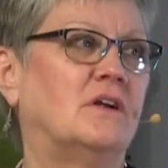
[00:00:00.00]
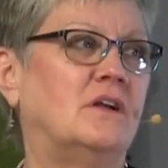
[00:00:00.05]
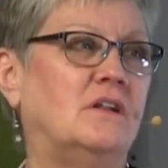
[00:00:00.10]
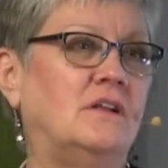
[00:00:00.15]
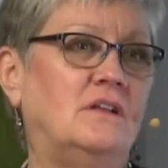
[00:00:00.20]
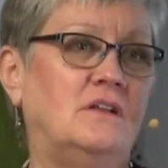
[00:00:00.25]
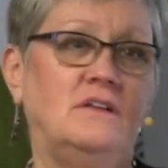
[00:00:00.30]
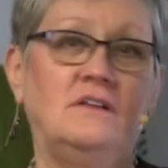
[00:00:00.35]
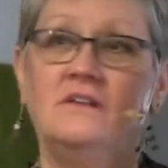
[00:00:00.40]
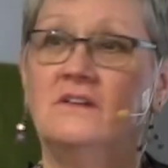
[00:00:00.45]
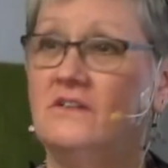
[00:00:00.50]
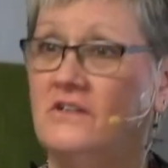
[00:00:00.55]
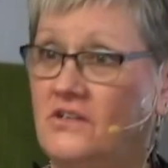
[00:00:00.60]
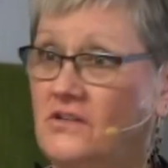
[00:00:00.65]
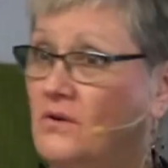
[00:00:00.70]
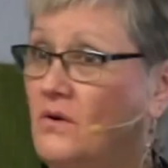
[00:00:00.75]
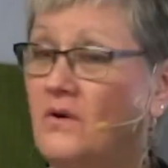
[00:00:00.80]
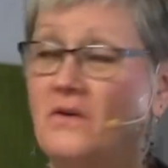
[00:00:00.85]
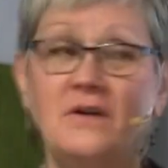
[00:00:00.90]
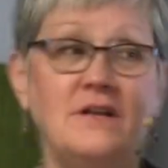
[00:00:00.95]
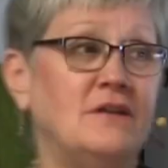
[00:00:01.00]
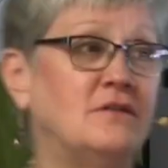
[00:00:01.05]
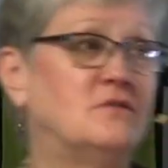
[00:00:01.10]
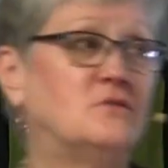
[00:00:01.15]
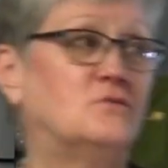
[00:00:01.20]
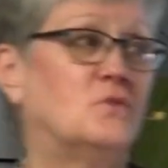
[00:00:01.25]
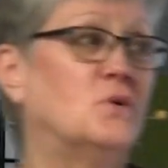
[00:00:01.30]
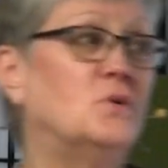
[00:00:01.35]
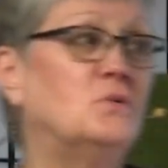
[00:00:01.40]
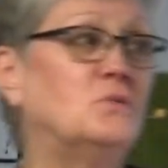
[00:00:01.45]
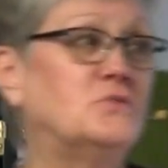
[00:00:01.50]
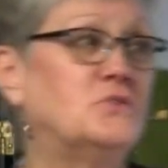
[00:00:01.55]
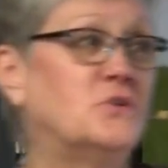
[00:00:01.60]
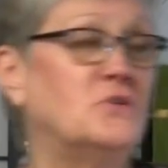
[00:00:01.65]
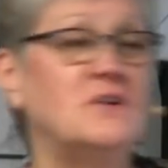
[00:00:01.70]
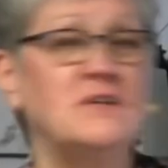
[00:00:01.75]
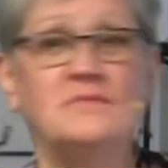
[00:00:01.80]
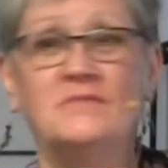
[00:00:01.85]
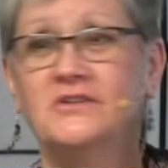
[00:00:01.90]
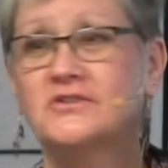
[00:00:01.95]
You're already enrolled, you're
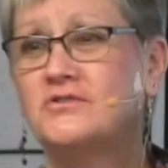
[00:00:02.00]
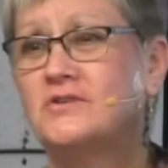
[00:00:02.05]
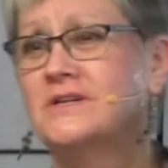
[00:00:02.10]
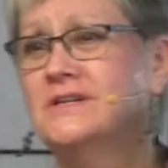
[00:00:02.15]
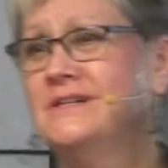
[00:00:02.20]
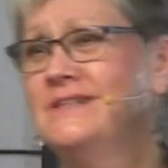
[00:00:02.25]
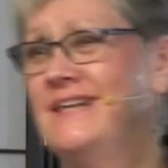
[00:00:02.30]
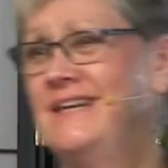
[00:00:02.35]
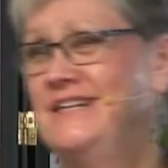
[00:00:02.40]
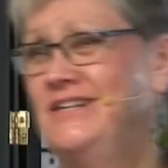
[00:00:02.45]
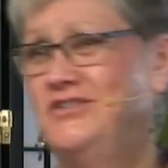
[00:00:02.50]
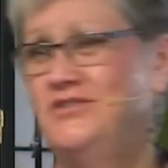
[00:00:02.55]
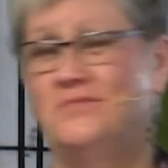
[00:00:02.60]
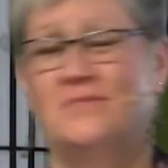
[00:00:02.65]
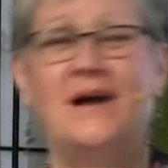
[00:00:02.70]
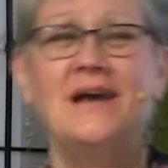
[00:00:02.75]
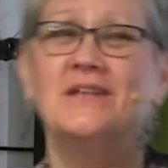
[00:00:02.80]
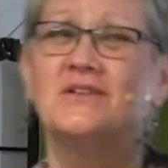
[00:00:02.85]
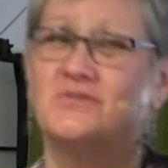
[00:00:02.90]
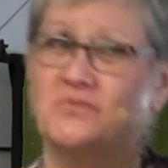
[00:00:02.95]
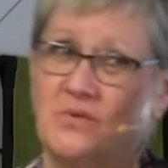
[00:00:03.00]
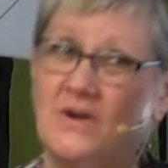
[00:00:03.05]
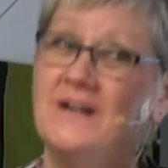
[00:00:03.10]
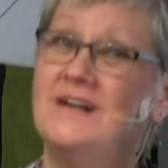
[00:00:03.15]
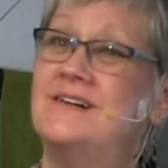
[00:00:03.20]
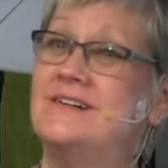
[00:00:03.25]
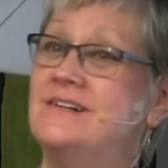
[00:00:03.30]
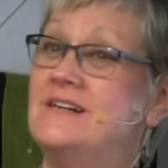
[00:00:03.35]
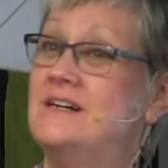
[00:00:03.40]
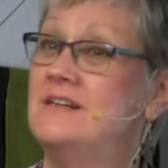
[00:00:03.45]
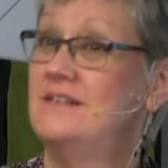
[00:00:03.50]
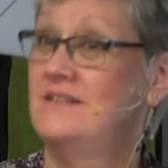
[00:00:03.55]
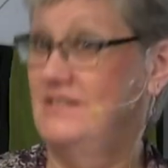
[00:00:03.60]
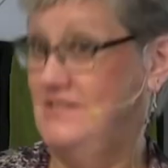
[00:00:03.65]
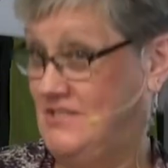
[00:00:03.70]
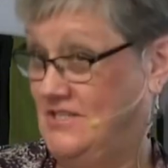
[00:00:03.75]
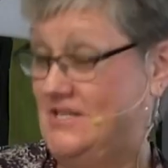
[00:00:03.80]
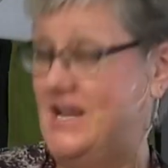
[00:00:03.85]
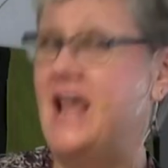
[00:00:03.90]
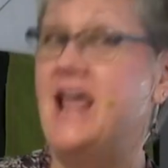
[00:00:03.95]
already matriculated, you might as well
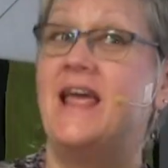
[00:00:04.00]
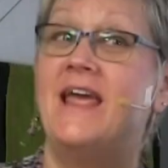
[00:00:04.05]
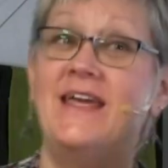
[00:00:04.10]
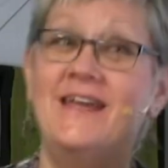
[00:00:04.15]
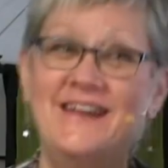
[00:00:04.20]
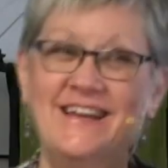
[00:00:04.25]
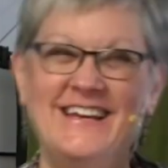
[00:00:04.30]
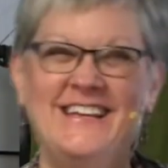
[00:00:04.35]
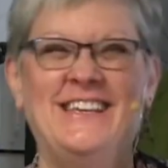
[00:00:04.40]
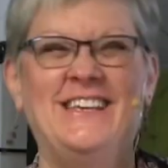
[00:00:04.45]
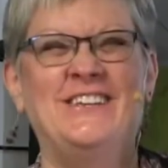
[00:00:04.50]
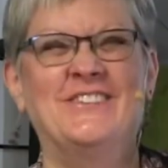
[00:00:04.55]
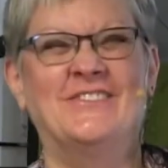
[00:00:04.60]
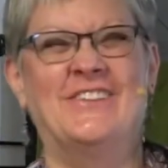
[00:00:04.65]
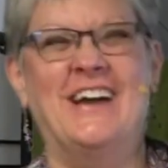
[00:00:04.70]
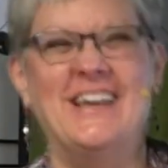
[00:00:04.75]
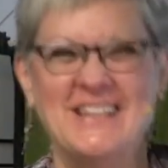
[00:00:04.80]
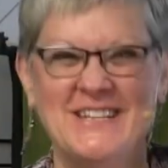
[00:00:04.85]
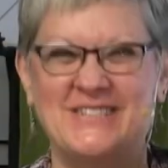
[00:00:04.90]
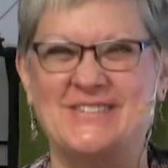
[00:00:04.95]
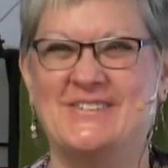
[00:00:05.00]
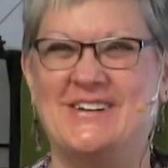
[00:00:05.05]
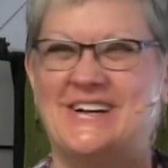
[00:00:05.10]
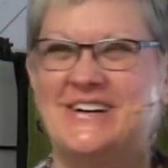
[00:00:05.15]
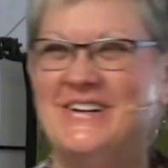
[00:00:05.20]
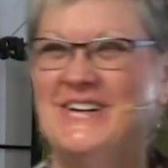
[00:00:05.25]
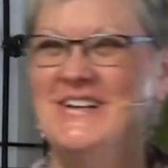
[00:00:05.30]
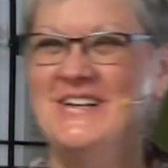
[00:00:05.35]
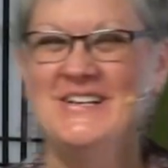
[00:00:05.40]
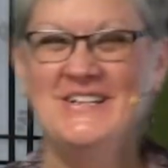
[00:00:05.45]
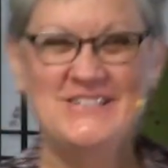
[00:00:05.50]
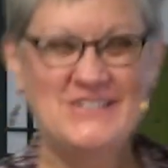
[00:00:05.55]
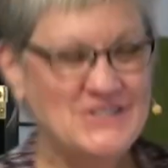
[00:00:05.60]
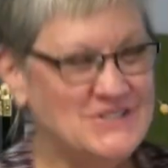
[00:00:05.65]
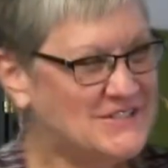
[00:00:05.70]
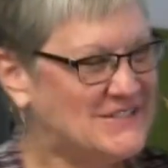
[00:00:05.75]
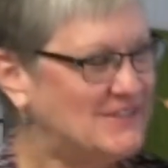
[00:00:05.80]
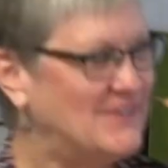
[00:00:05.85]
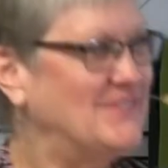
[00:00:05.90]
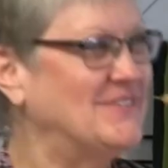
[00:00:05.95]
stay. You might as well
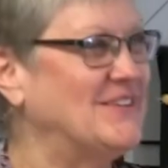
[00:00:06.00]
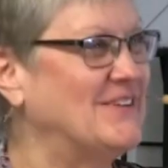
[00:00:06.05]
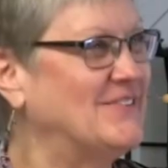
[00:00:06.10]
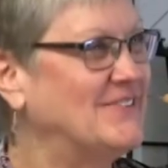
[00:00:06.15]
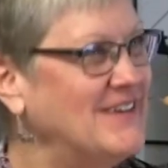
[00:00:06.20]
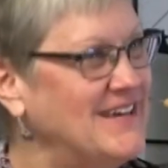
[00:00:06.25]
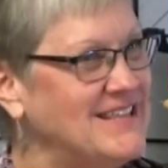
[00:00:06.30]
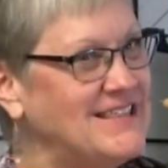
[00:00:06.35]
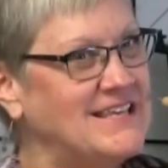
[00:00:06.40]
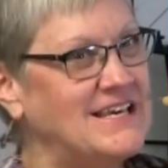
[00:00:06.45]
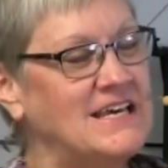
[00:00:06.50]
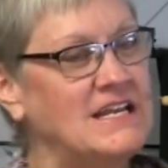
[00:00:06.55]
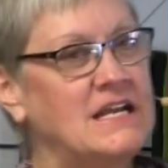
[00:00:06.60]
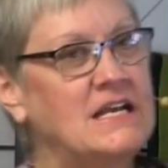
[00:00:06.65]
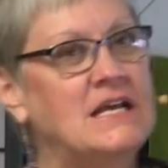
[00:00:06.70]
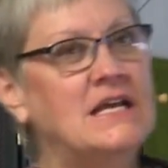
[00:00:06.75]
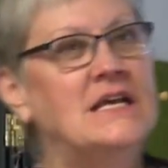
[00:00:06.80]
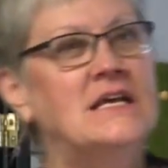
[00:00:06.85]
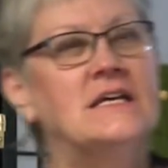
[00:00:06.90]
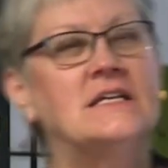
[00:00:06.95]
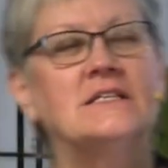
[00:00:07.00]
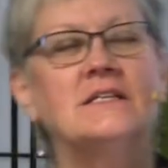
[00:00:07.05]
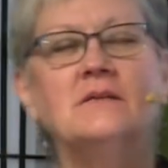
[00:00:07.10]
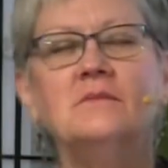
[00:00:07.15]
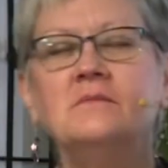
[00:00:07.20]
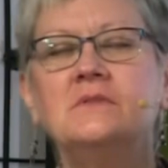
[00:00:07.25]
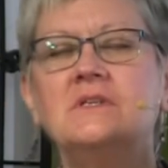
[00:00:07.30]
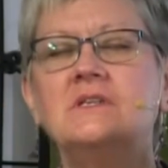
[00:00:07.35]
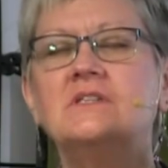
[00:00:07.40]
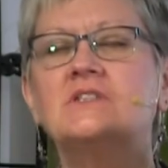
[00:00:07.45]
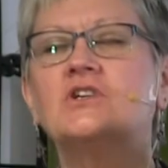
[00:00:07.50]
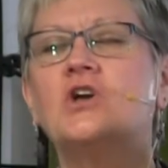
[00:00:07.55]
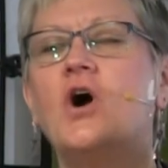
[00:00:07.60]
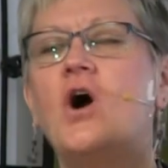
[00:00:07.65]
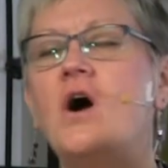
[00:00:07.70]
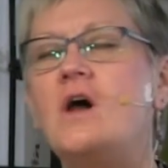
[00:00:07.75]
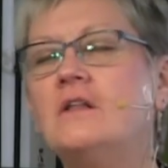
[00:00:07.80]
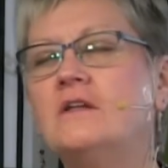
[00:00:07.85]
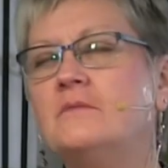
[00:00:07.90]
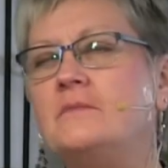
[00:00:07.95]
do something with it. Something's
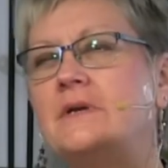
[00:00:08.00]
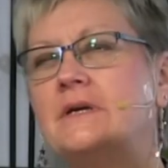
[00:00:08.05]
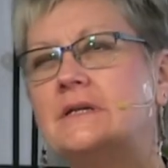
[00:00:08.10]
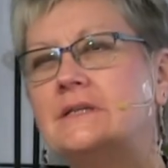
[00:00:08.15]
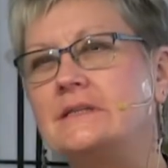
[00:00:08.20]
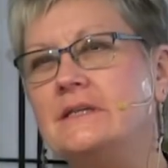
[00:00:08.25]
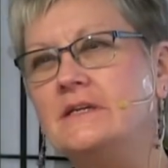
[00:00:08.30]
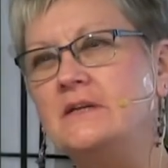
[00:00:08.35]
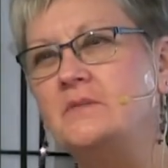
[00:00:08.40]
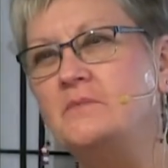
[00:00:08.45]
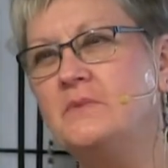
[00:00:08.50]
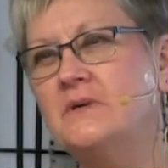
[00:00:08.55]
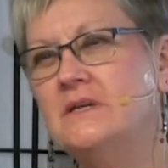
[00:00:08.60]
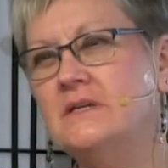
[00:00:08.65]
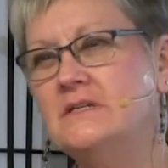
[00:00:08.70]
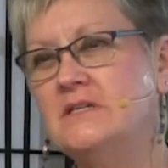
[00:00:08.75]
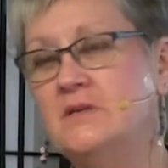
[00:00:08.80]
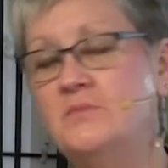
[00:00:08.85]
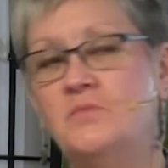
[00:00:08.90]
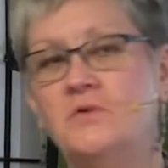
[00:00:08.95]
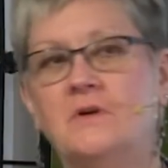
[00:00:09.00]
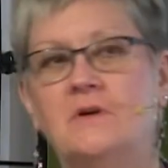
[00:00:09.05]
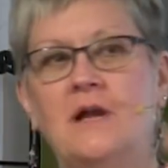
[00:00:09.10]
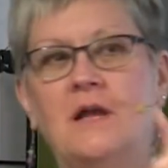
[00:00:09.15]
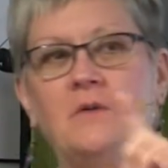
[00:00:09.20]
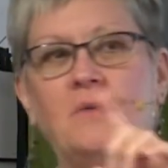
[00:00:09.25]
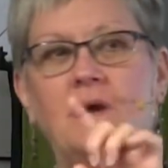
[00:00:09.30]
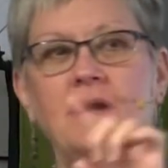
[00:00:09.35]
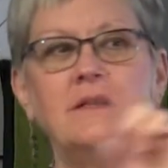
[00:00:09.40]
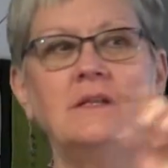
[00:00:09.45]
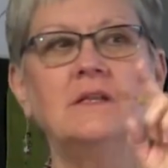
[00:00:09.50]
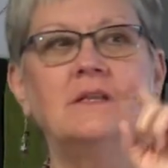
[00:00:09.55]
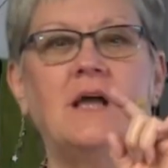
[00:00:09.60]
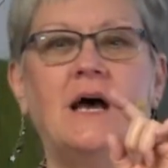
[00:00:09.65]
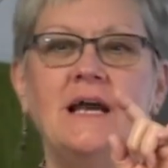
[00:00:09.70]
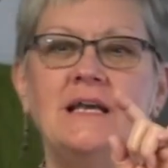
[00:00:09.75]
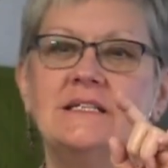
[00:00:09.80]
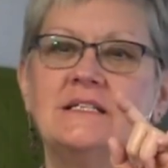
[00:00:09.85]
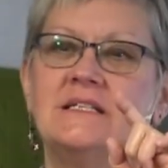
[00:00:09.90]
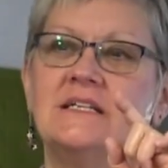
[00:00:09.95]
calling me a little bit deeper. And one of the
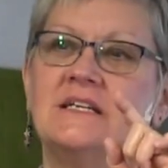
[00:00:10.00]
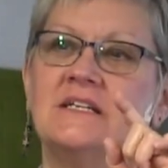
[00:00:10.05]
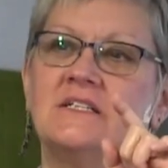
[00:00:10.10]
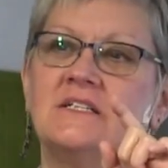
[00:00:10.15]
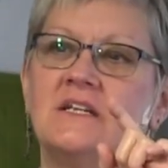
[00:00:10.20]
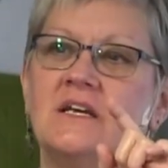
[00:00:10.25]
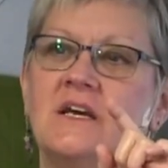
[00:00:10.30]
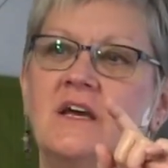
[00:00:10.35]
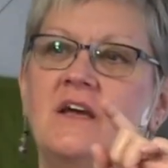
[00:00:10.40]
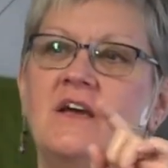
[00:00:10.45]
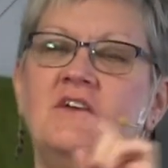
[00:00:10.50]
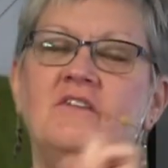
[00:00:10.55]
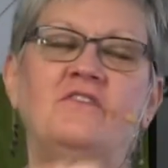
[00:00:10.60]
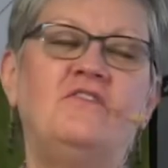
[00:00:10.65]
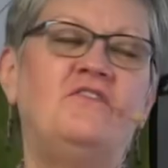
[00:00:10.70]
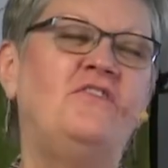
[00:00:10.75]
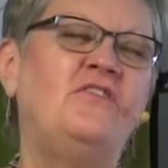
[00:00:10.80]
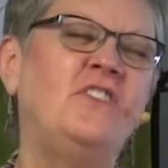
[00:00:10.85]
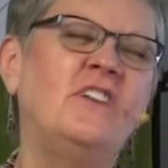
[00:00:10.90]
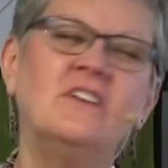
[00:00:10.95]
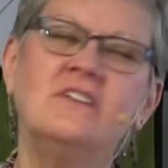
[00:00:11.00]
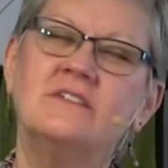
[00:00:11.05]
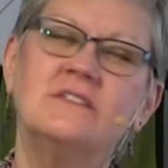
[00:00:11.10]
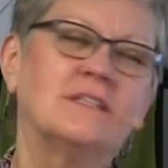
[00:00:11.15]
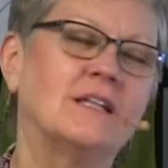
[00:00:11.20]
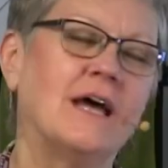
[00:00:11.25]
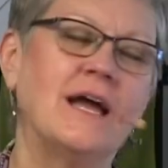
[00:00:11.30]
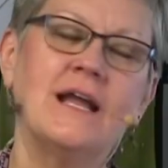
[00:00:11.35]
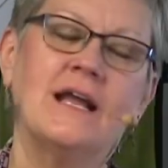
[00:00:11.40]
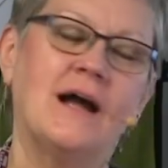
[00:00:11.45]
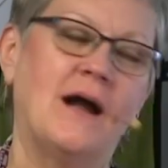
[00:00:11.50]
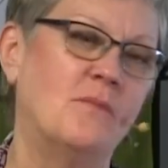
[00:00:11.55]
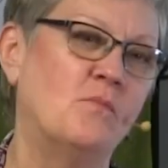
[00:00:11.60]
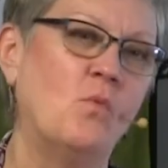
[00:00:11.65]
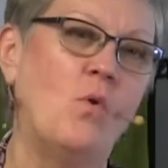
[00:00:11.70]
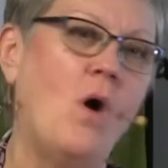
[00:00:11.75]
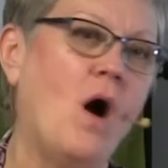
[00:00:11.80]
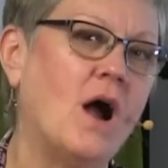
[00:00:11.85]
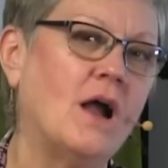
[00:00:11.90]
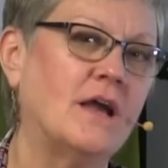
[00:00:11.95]
lines is, feels like I'm
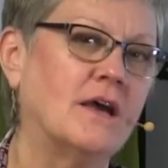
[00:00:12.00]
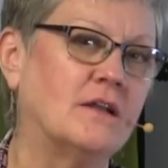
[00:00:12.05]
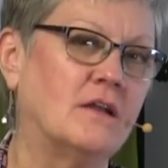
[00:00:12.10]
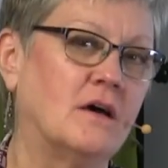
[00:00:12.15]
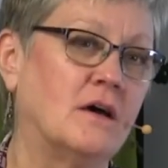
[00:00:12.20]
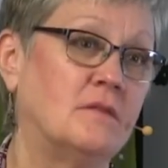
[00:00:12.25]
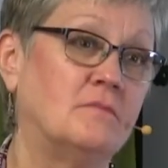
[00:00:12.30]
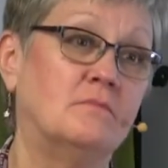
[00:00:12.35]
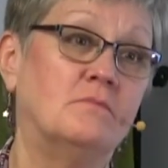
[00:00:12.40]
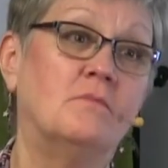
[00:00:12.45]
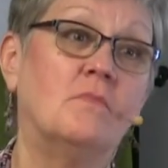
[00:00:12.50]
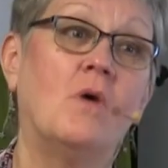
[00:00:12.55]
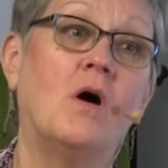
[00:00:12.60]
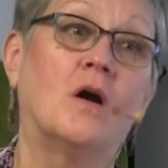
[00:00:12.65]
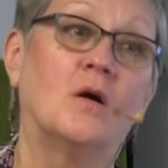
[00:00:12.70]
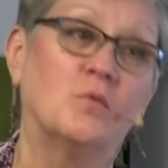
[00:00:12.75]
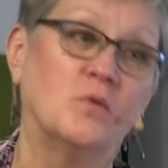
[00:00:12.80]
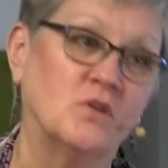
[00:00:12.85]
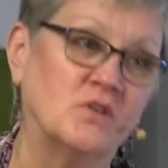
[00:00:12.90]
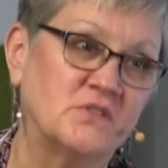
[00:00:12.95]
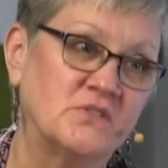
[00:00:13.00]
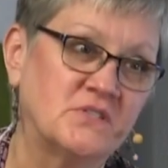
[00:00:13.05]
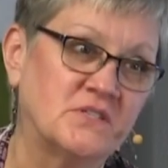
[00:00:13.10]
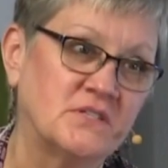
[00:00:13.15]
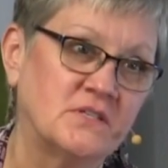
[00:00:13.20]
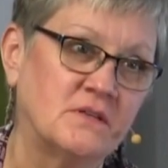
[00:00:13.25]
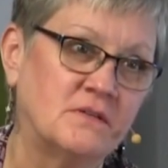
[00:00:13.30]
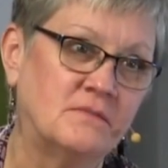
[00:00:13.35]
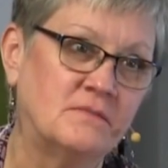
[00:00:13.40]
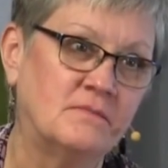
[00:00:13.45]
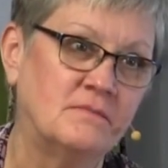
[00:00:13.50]
walking on marbles.